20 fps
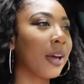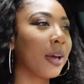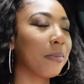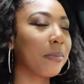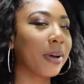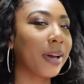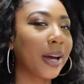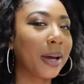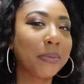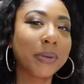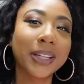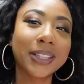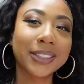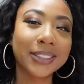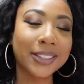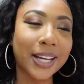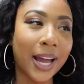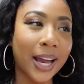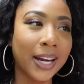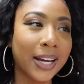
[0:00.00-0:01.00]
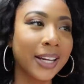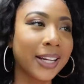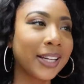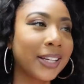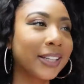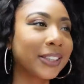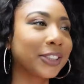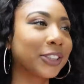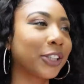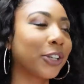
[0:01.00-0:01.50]
But I'm
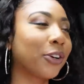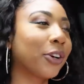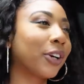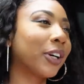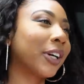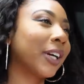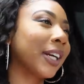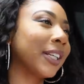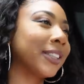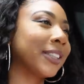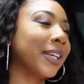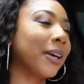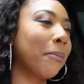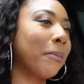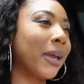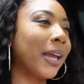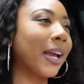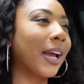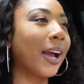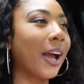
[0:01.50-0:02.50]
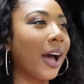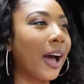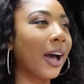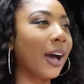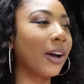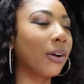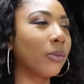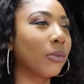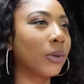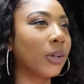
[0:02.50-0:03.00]
excited. So you're gonna get to meet,
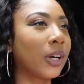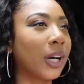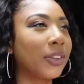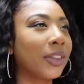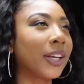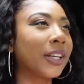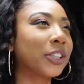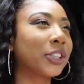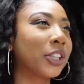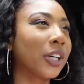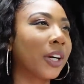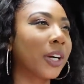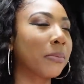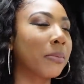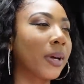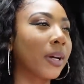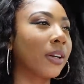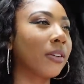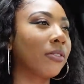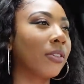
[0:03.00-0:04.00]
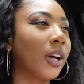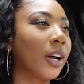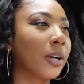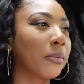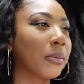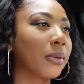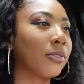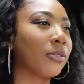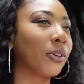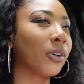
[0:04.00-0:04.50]
well, I think she already been on the
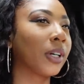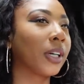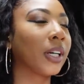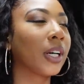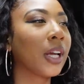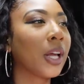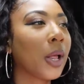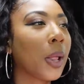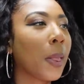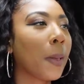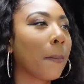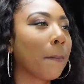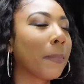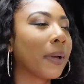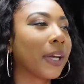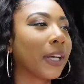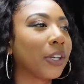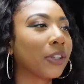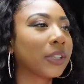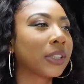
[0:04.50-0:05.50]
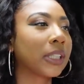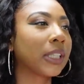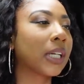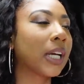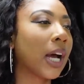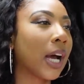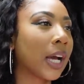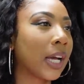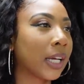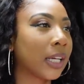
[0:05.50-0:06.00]
vlog before, but you'll see
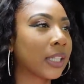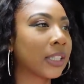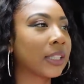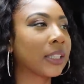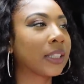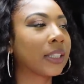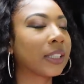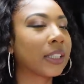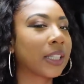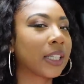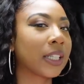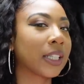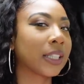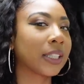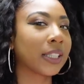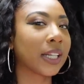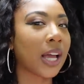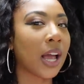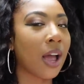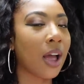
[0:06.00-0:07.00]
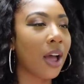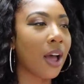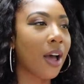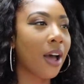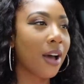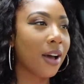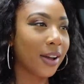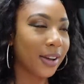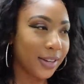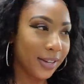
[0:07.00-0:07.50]
Kaya. And
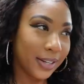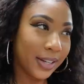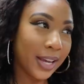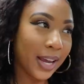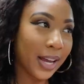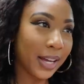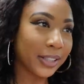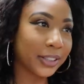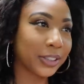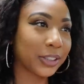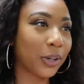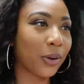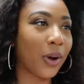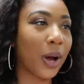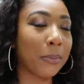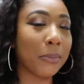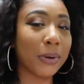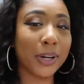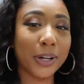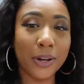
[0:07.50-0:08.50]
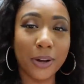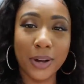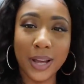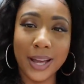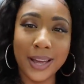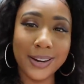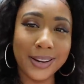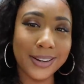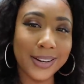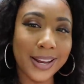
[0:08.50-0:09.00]
yeah, so I'm gonna go
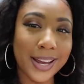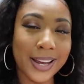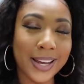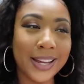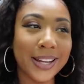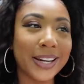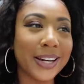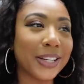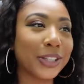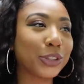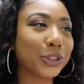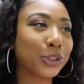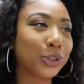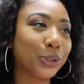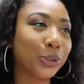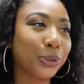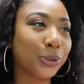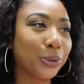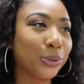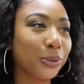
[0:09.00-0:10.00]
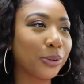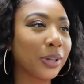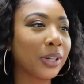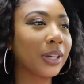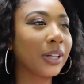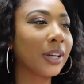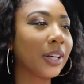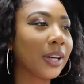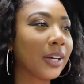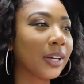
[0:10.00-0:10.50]
ahead and head to
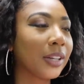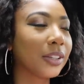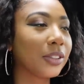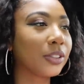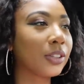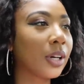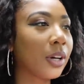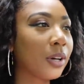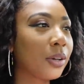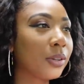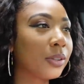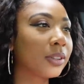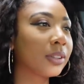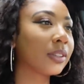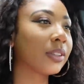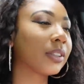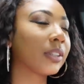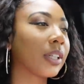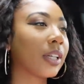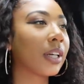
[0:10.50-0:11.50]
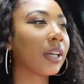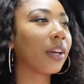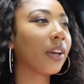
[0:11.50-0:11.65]
Toast.